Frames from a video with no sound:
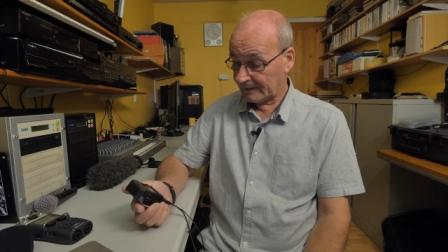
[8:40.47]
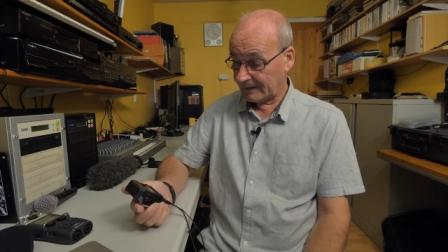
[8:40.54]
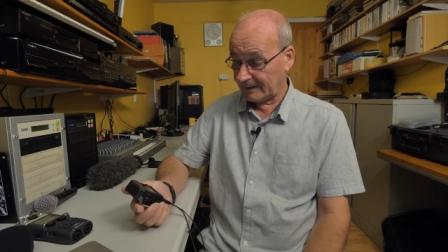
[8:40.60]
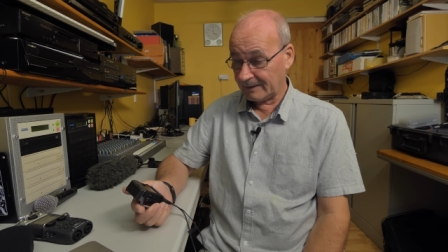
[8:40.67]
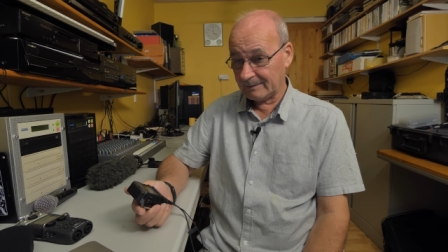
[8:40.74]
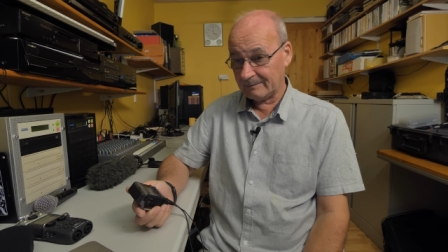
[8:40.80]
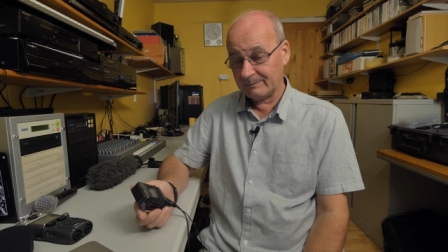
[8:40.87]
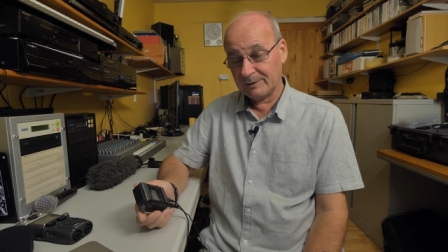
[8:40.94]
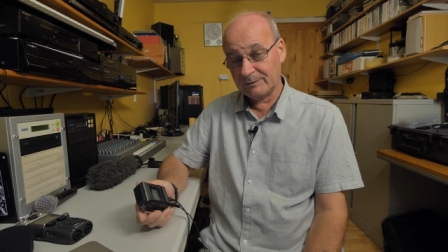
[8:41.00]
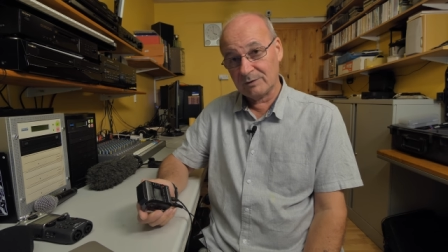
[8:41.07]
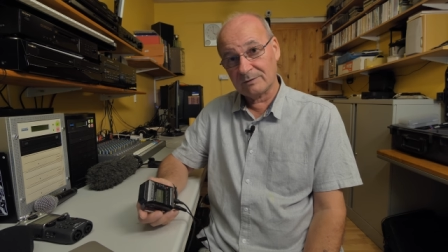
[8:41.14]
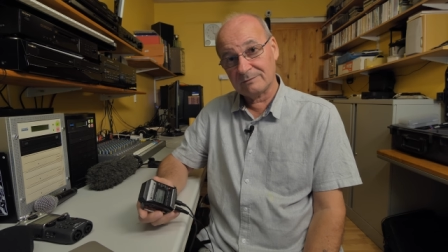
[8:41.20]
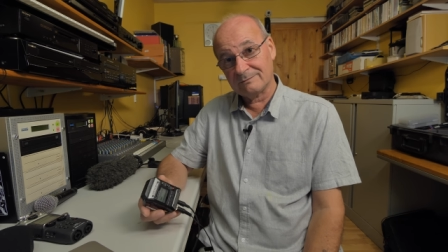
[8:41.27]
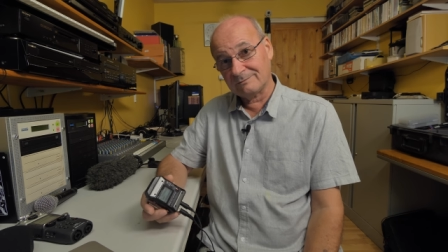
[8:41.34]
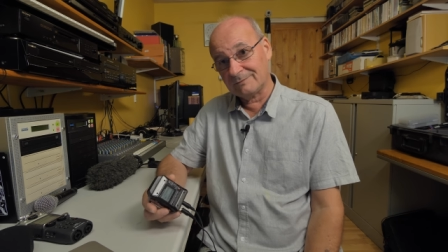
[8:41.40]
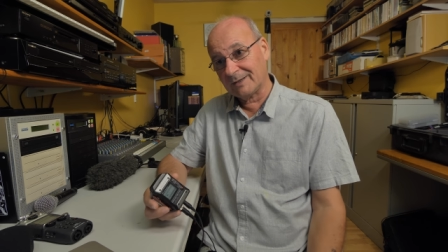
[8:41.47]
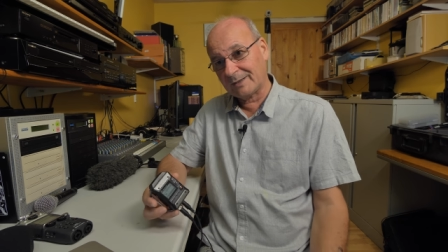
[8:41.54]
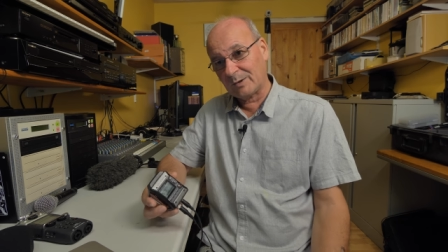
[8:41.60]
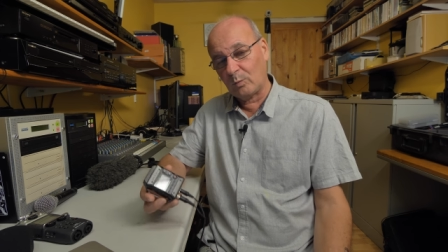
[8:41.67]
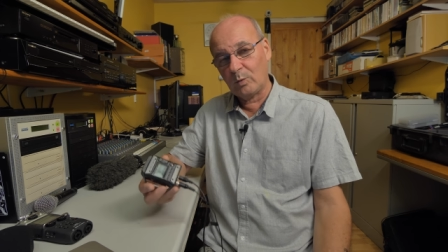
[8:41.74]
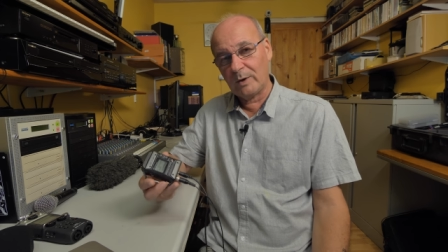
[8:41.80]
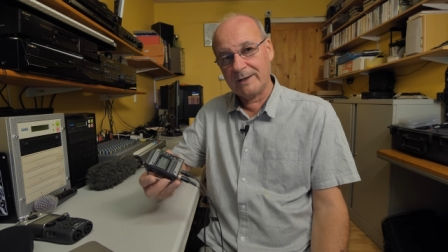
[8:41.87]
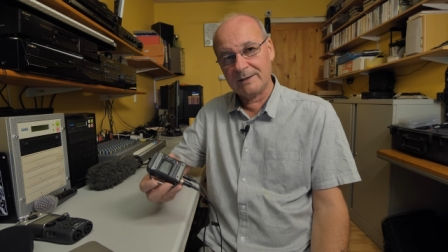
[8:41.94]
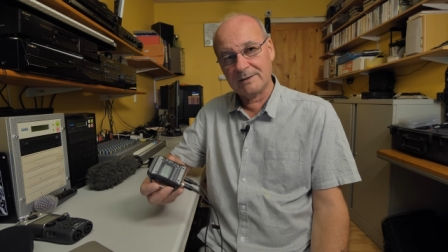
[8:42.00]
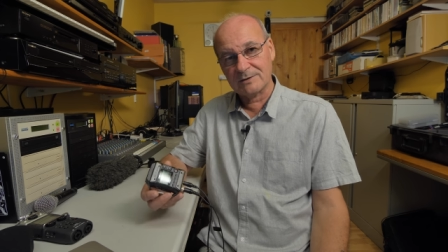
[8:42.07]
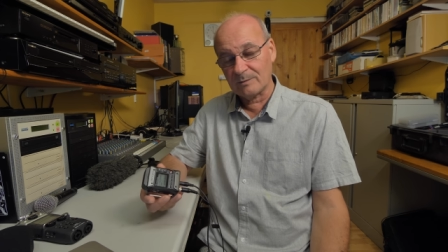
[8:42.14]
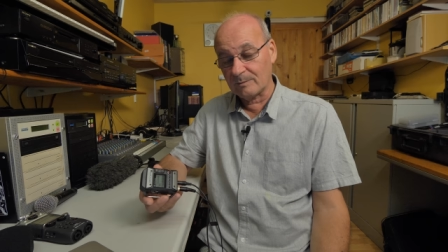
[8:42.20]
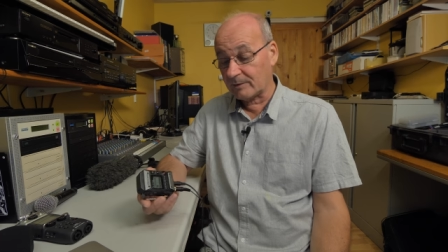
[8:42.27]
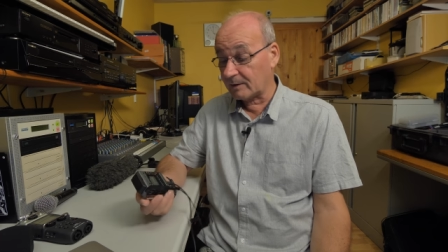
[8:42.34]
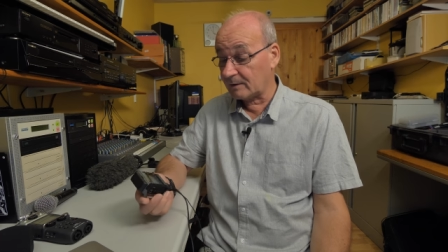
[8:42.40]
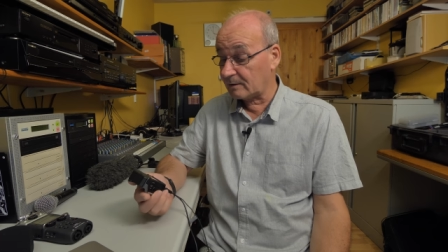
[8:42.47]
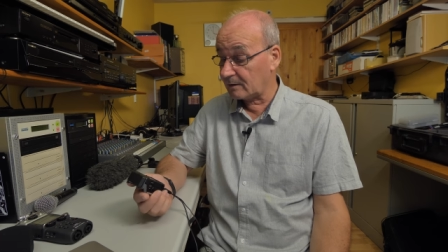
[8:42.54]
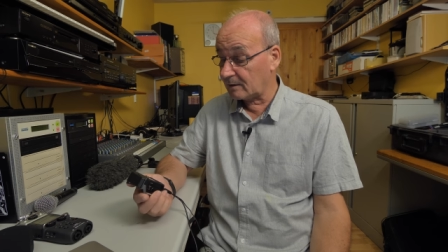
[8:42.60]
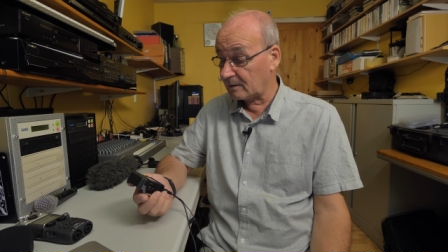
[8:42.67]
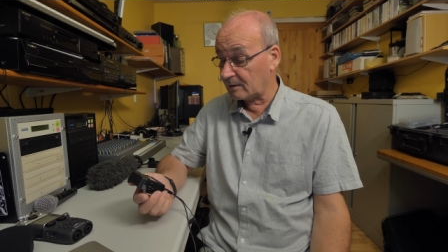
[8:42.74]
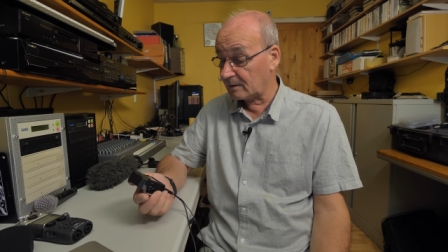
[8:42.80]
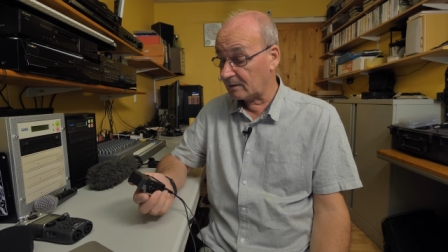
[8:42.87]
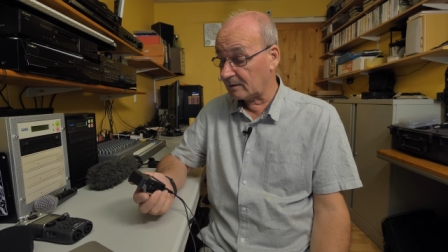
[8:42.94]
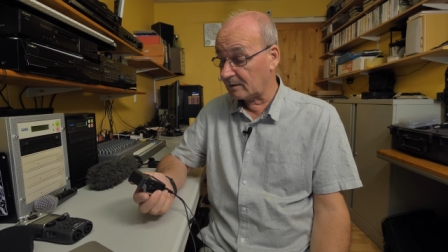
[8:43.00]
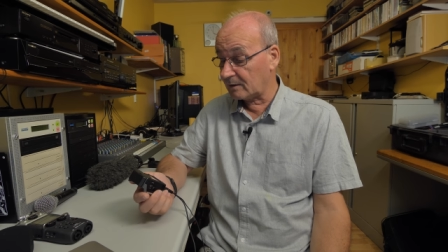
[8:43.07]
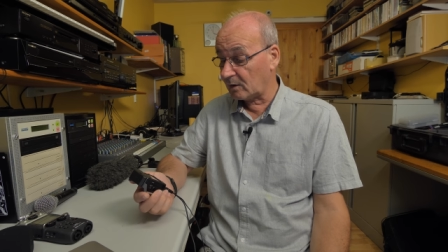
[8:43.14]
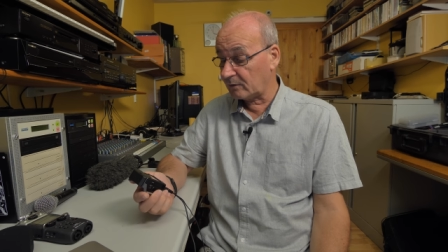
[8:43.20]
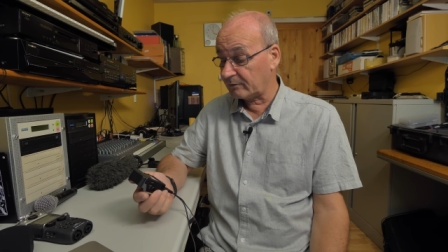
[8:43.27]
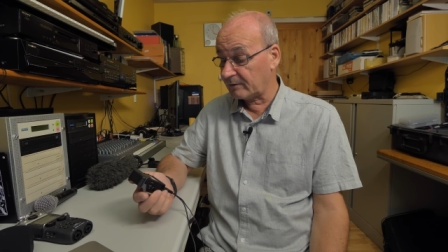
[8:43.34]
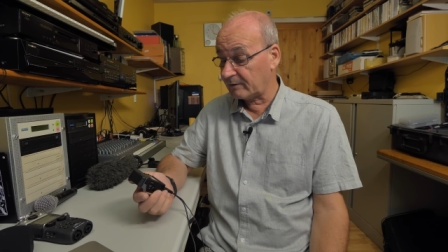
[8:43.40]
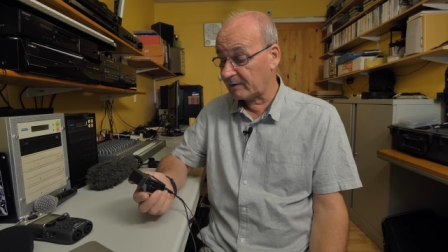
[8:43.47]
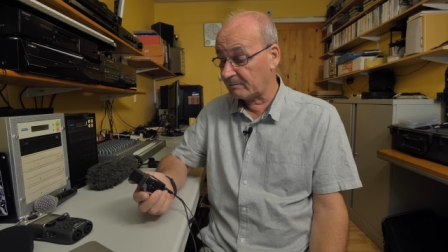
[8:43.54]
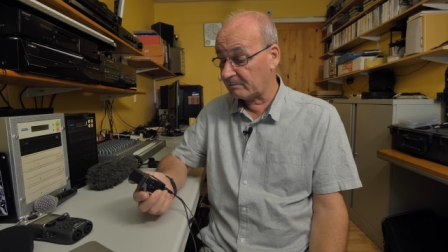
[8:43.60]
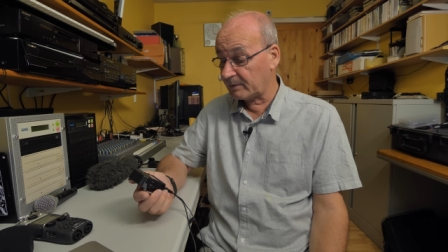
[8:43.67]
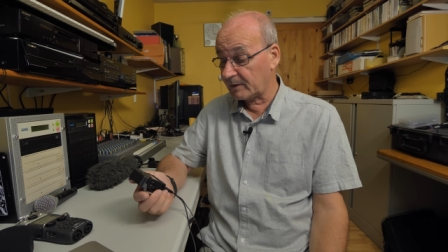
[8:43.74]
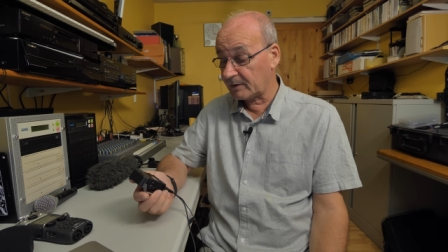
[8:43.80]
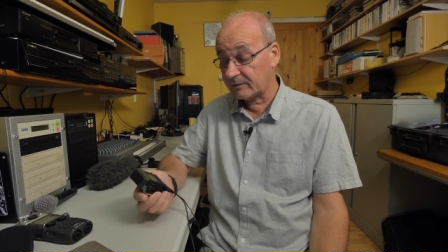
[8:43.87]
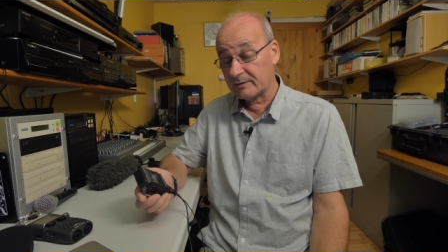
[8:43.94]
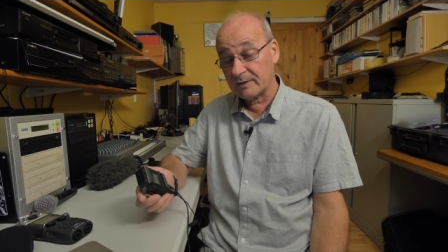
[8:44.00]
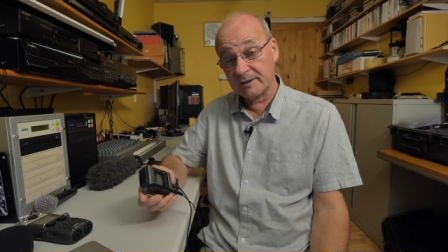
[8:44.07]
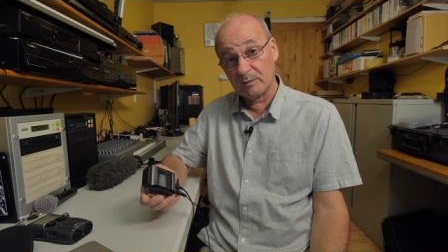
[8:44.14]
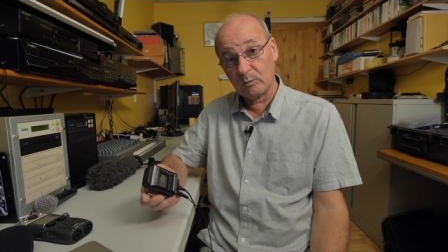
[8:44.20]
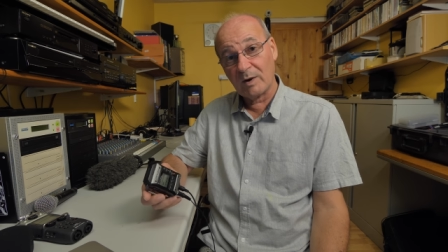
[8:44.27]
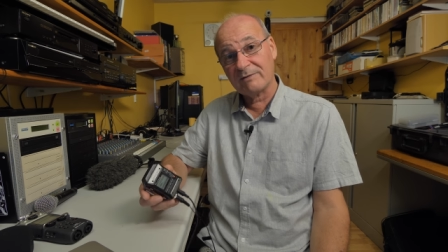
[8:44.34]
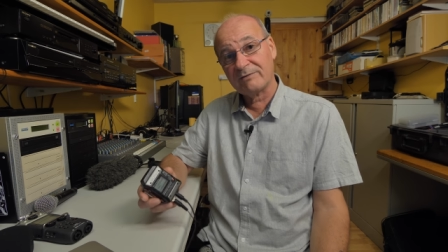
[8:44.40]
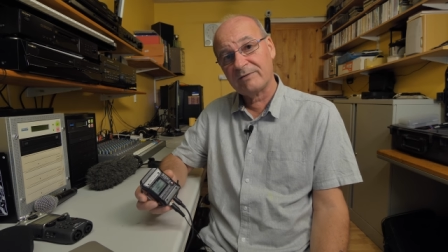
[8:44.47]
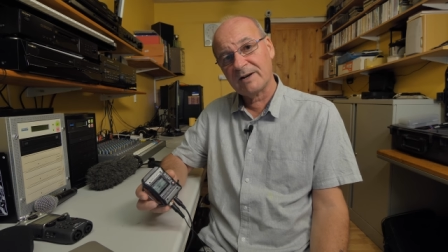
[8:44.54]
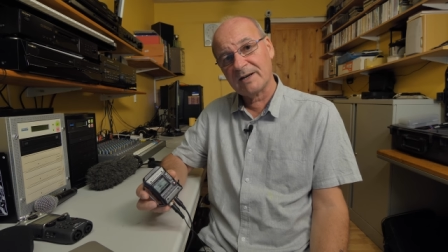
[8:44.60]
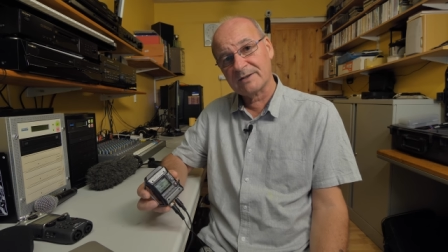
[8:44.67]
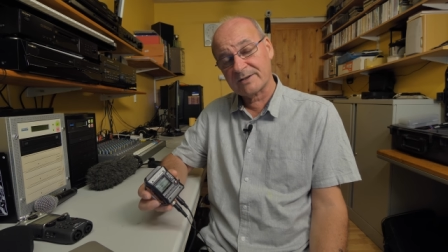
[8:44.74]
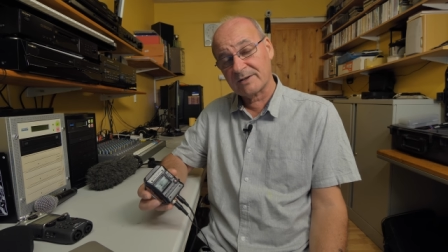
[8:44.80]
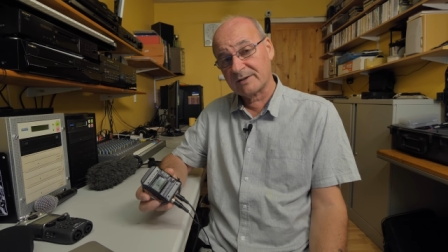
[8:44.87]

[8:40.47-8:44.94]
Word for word: um, but you've got like a week or something uh, of, of, MP3 of WAV files.